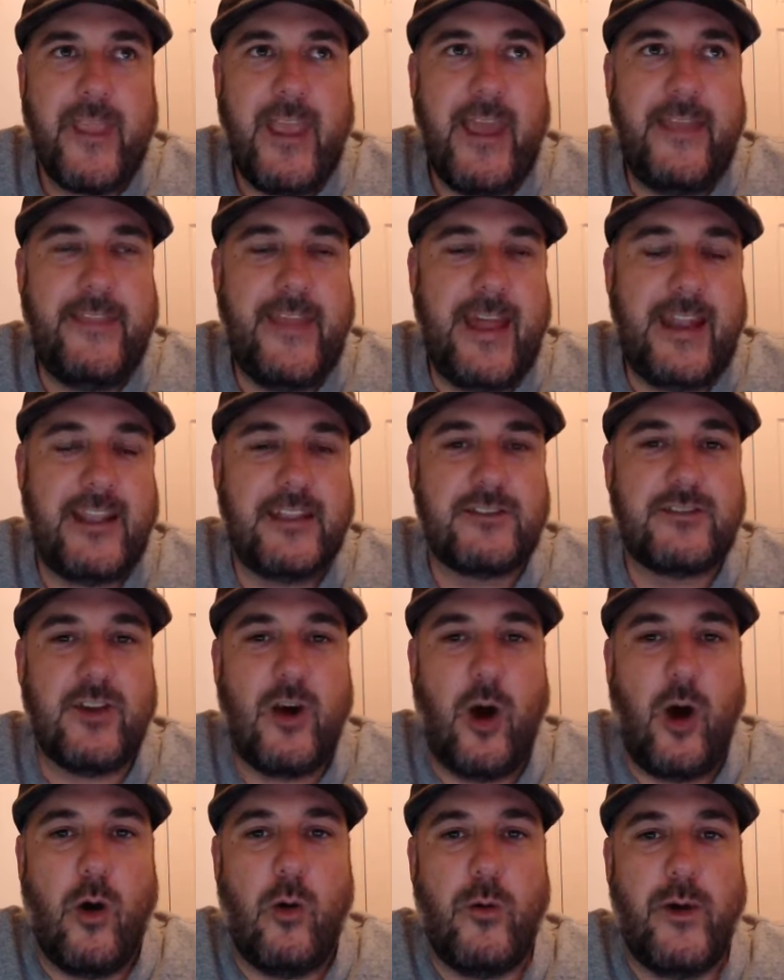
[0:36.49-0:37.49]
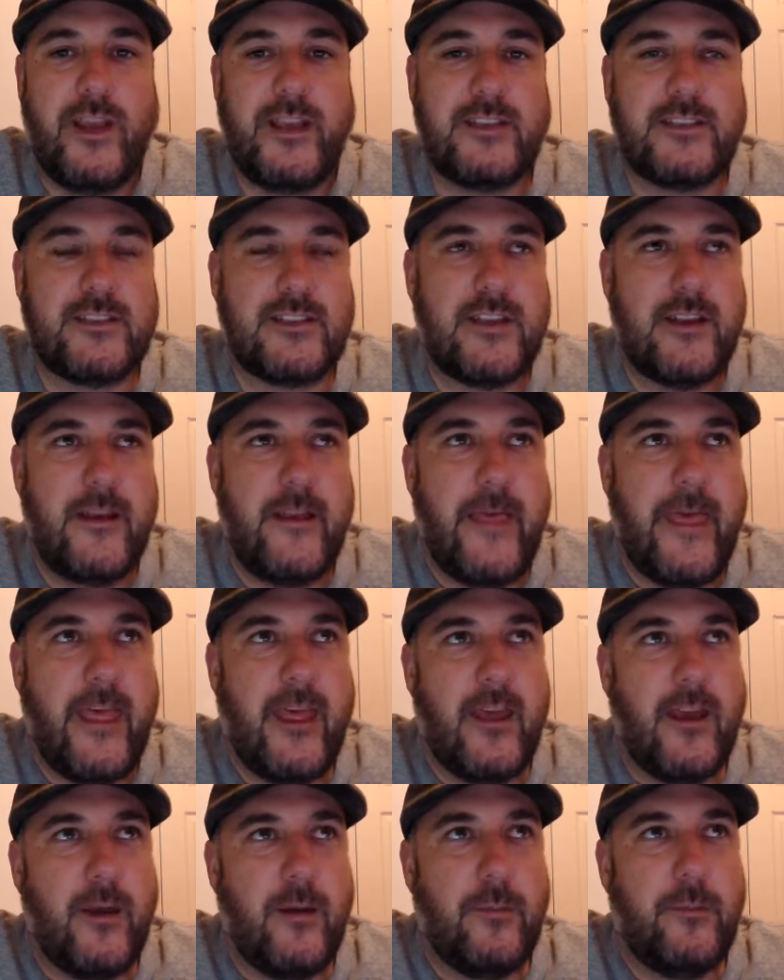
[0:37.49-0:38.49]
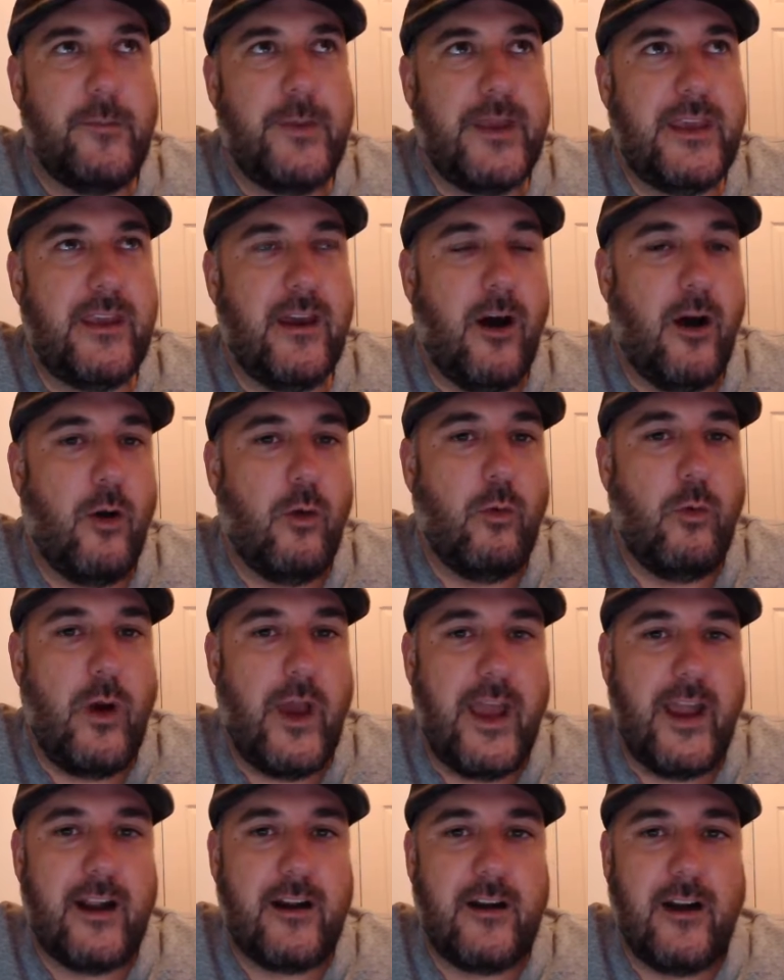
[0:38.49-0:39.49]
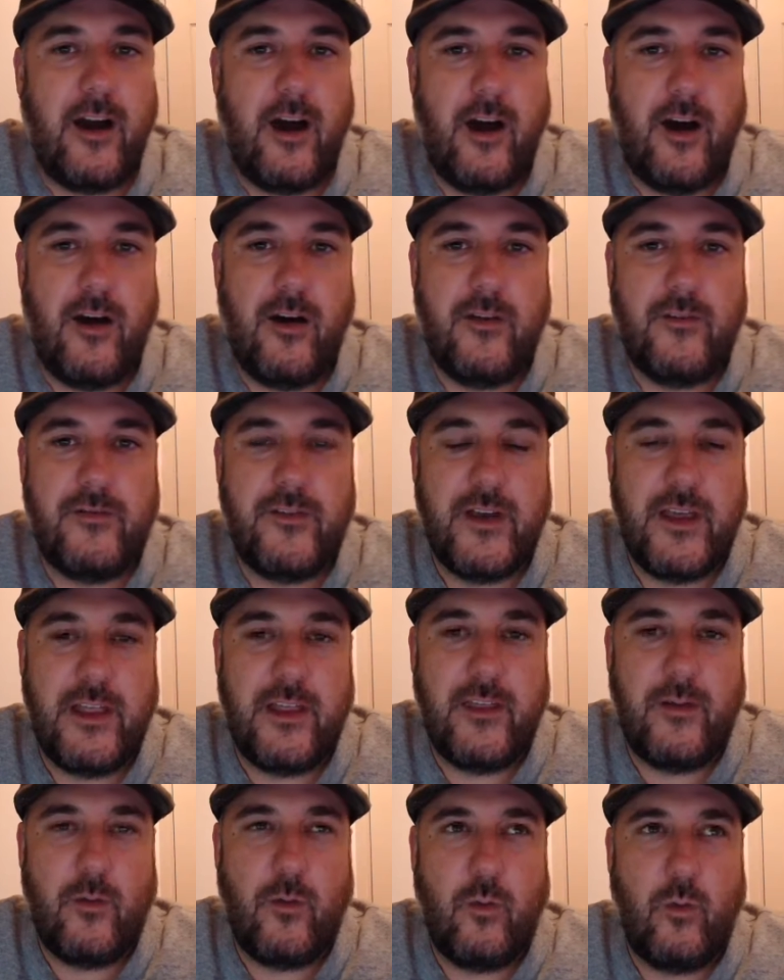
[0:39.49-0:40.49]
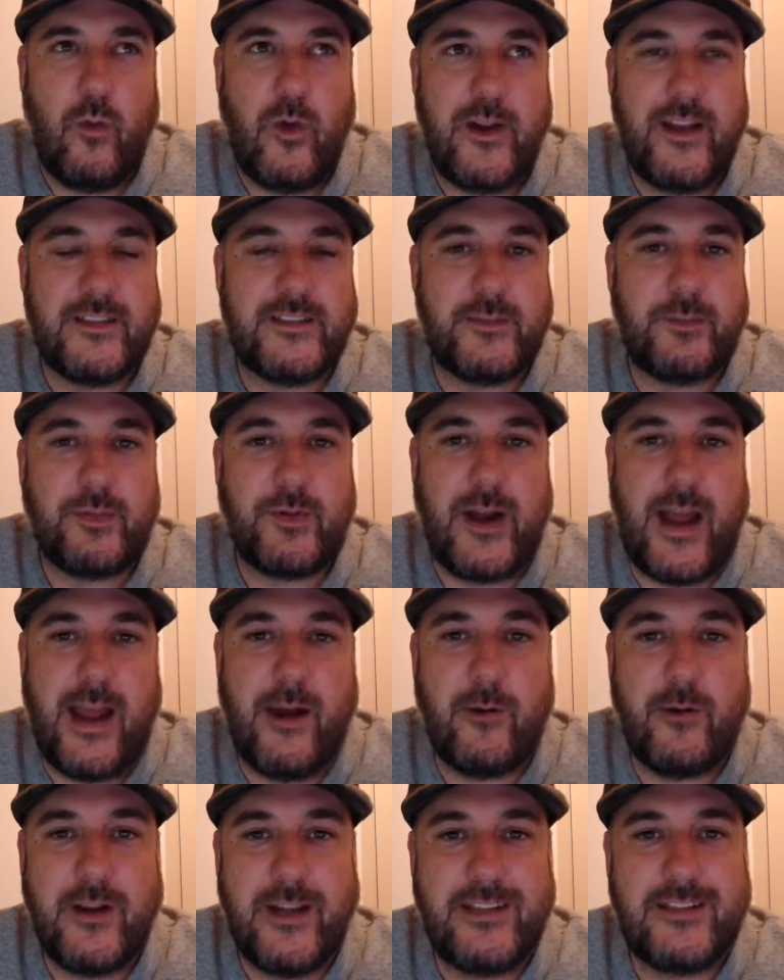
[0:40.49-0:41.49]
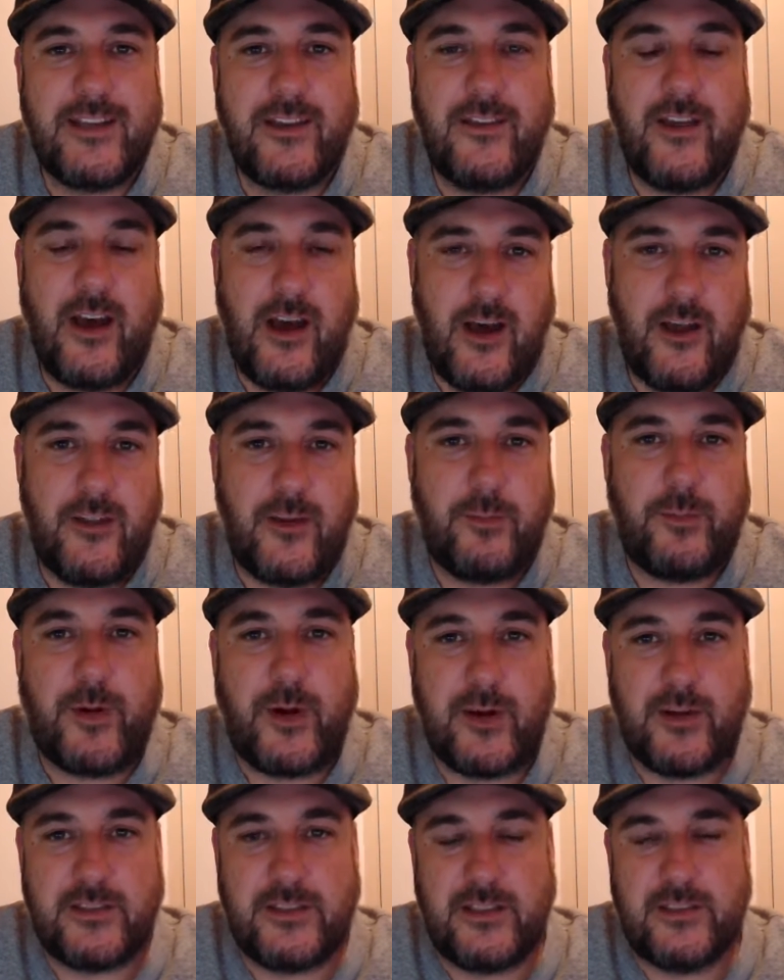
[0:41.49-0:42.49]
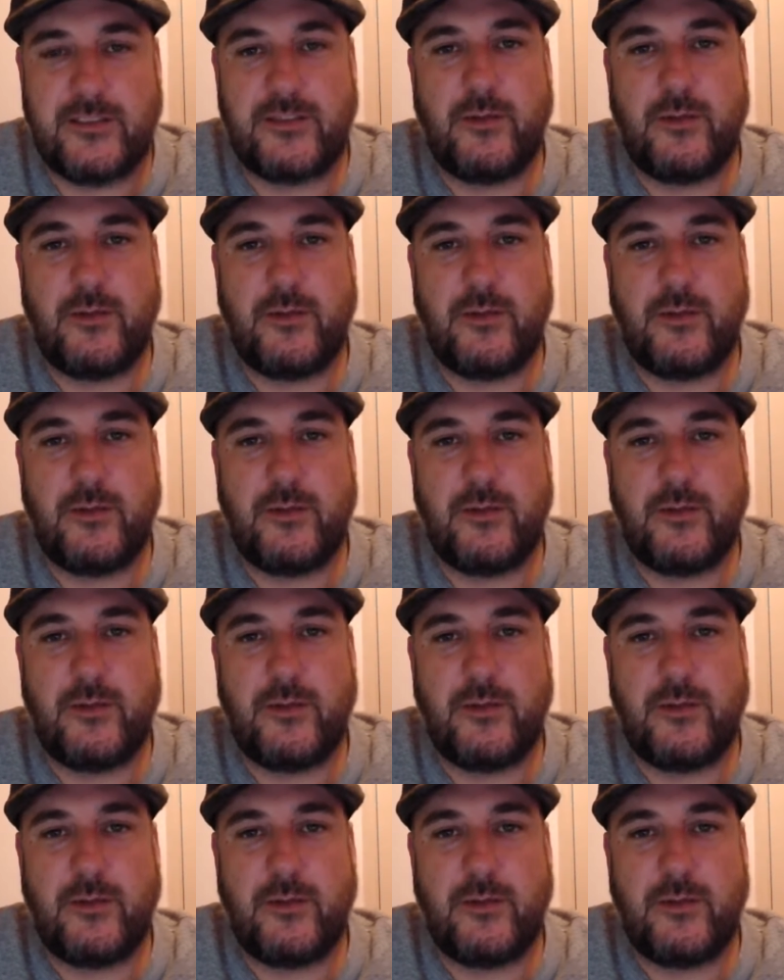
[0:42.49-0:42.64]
and that is to always be aware of what is a priority to the other person.